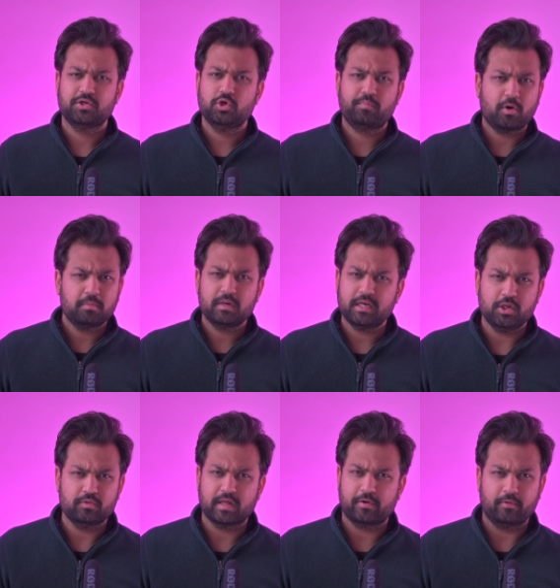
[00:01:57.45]
you probably
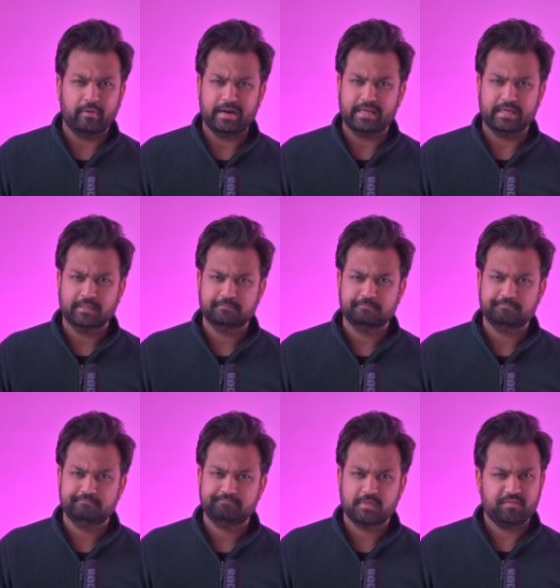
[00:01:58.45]
knew that already.
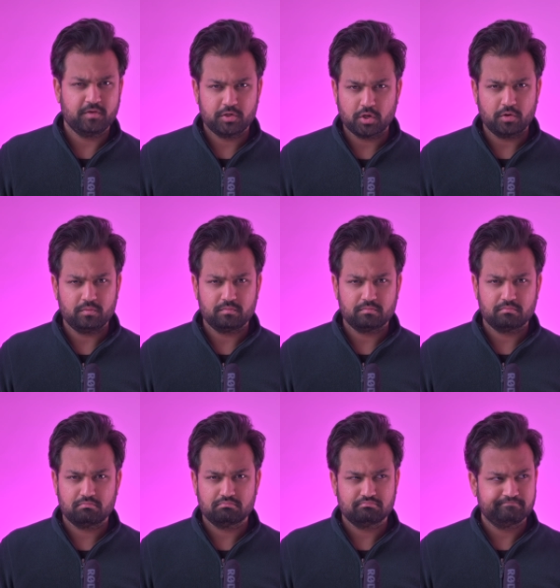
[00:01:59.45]
If you don't,
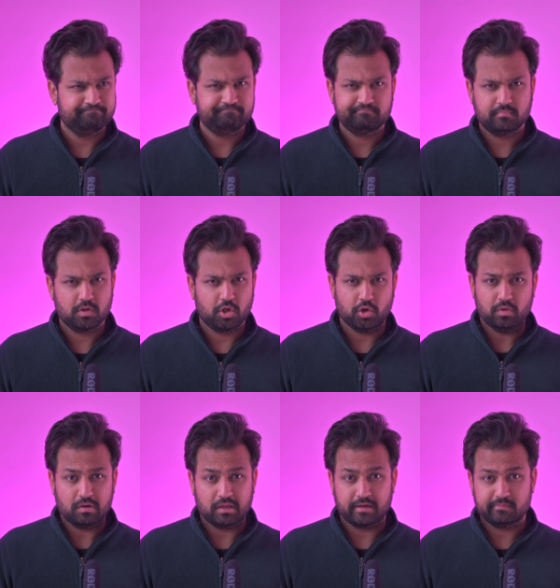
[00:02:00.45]

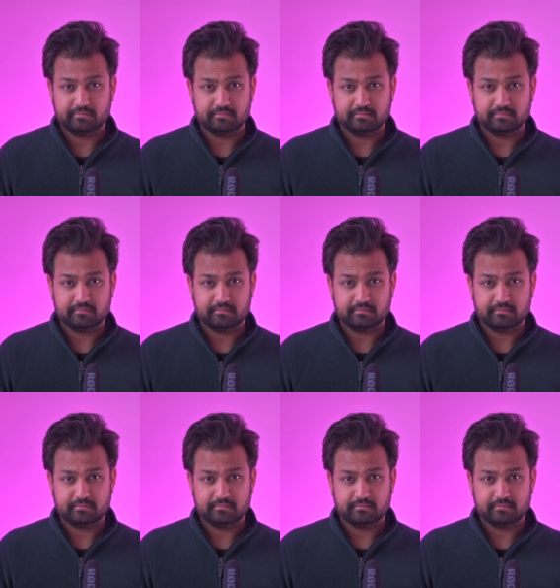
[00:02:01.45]
Google it.